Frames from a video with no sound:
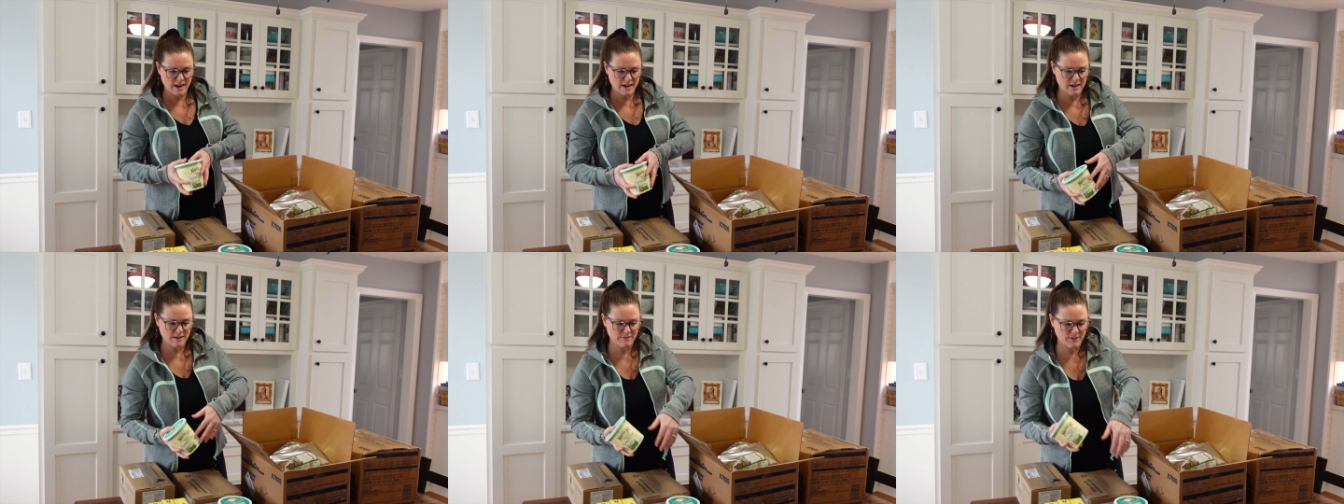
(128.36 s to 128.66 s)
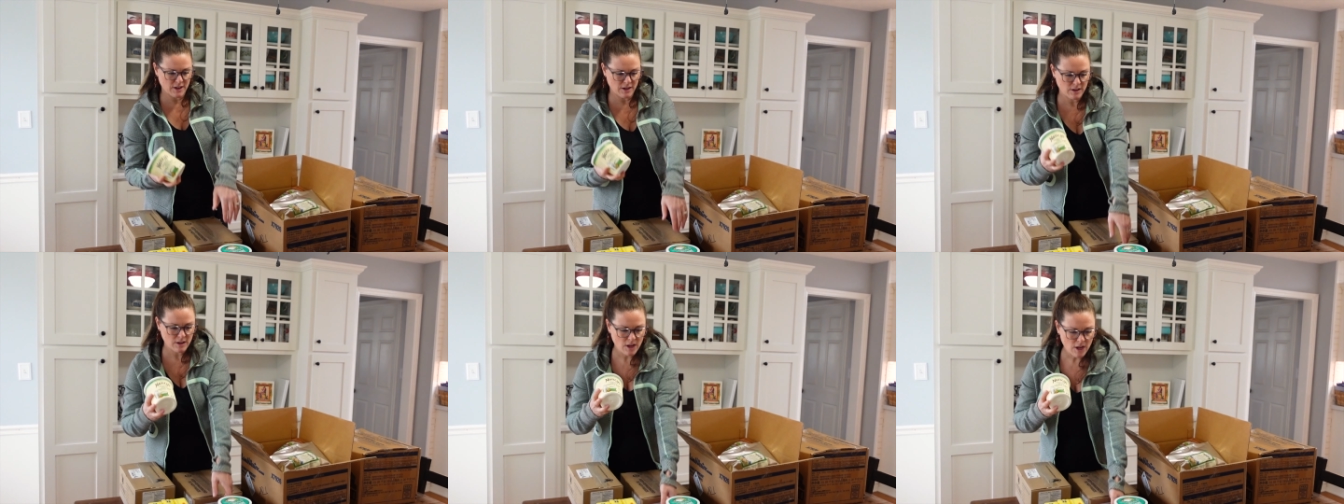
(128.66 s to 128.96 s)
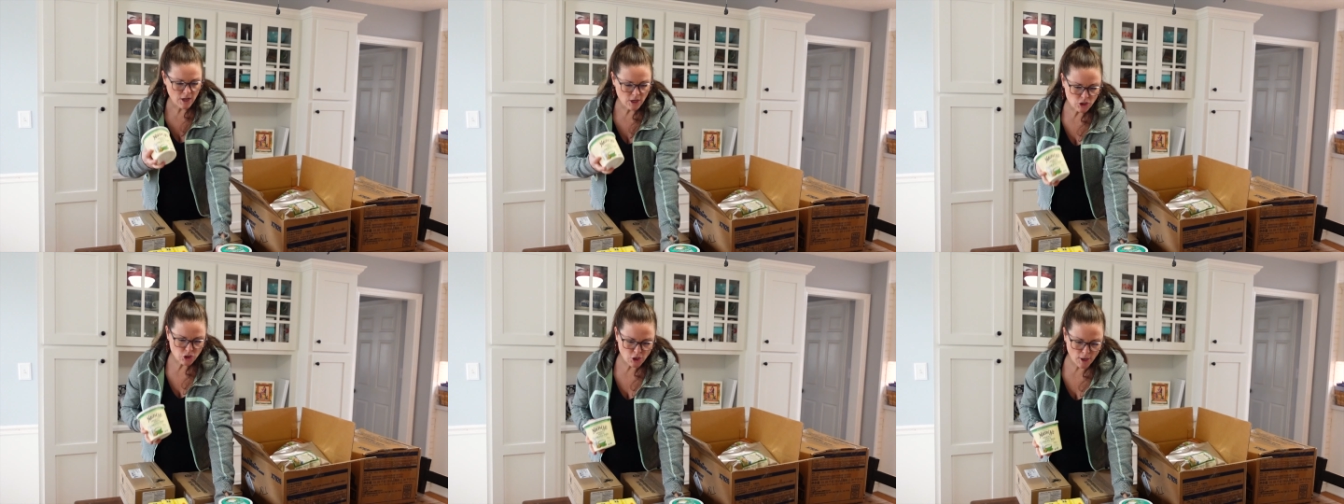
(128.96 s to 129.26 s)
kind of a
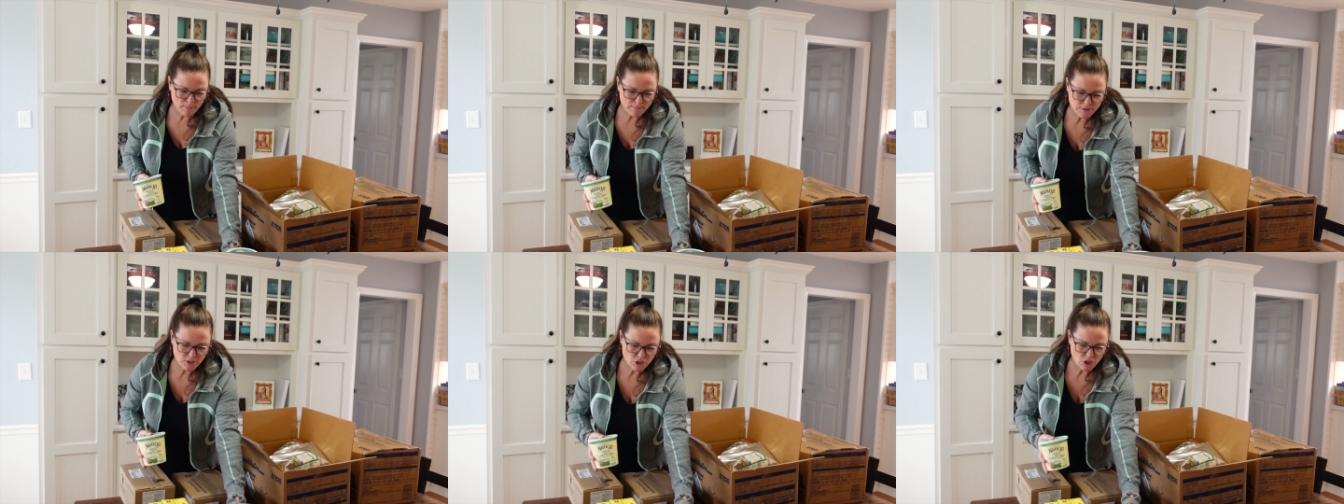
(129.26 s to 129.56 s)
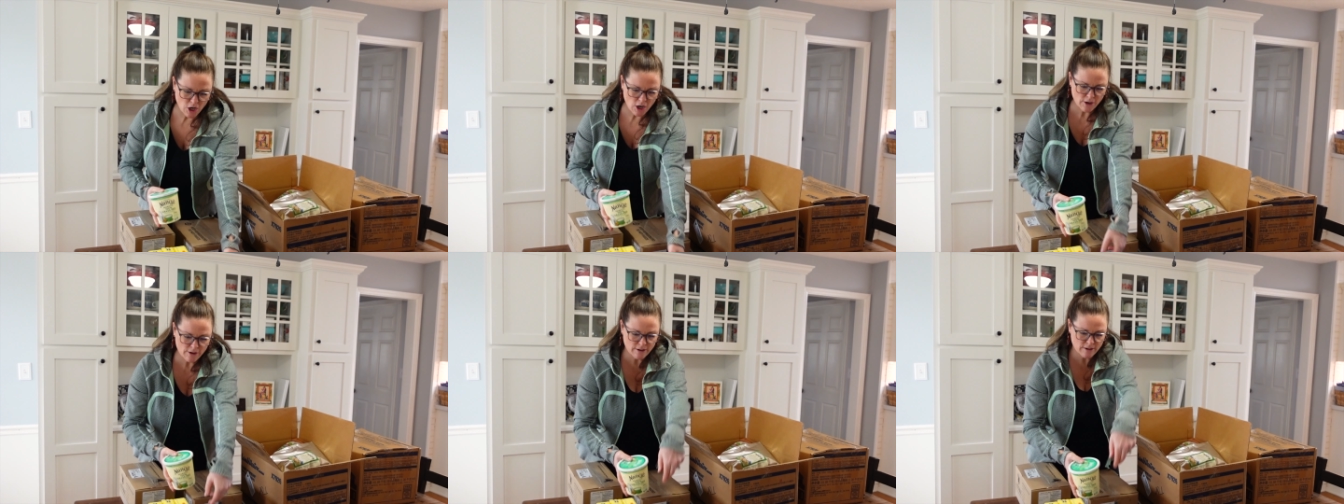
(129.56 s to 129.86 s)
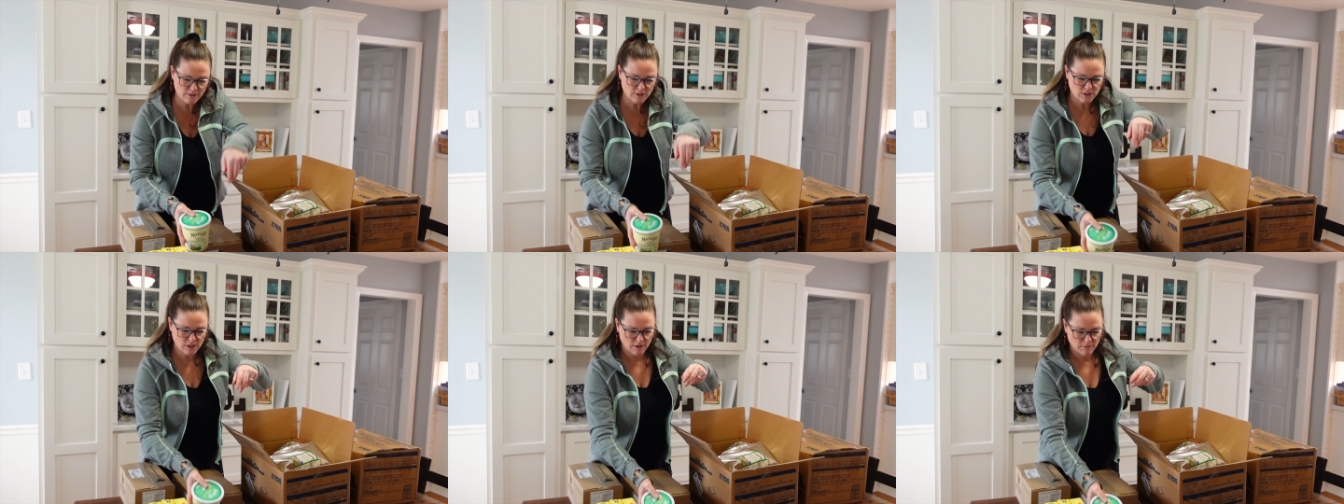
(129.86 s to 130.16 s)
jump
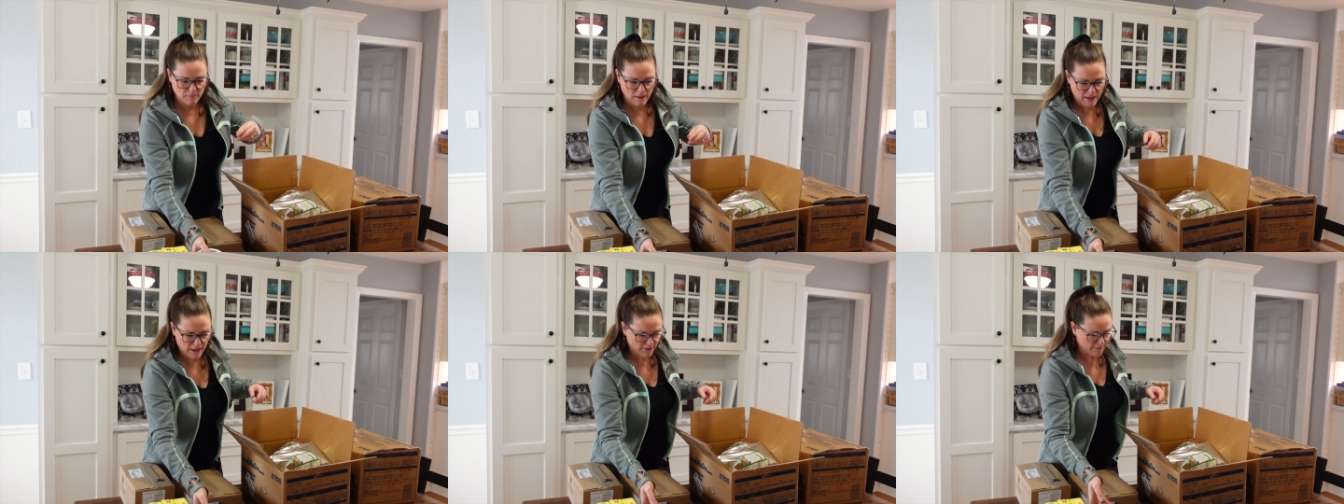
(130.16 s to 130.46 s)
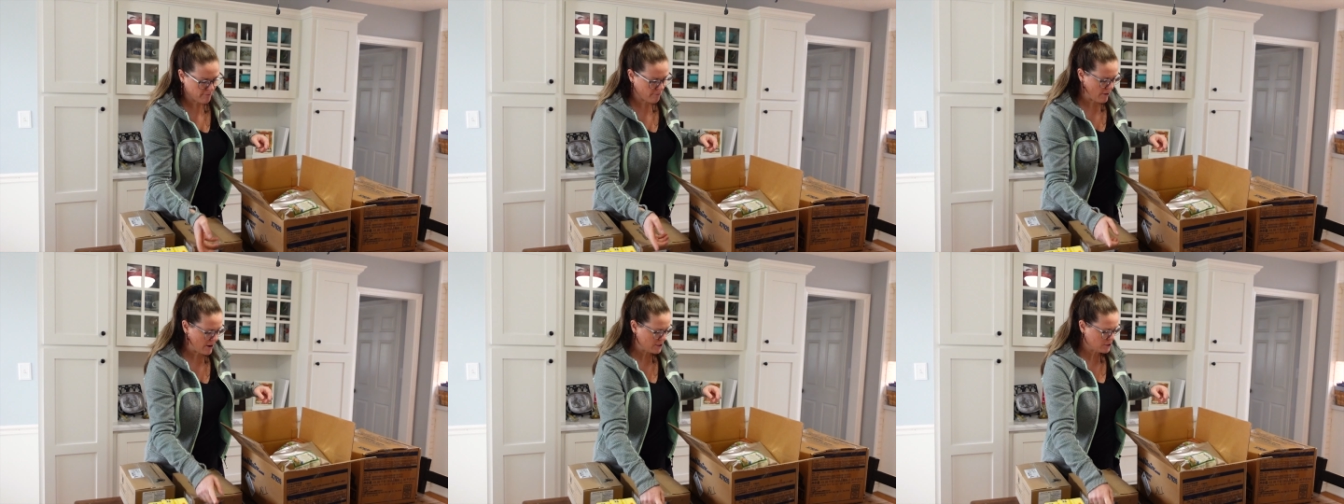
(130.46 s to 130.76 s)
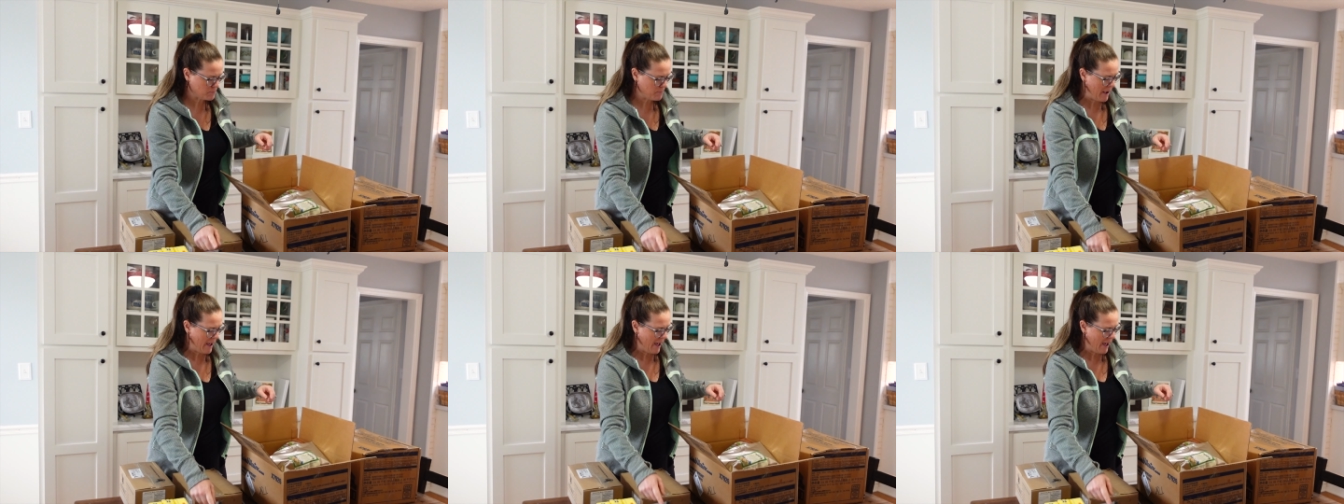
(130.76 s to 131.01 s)
start to make a fresh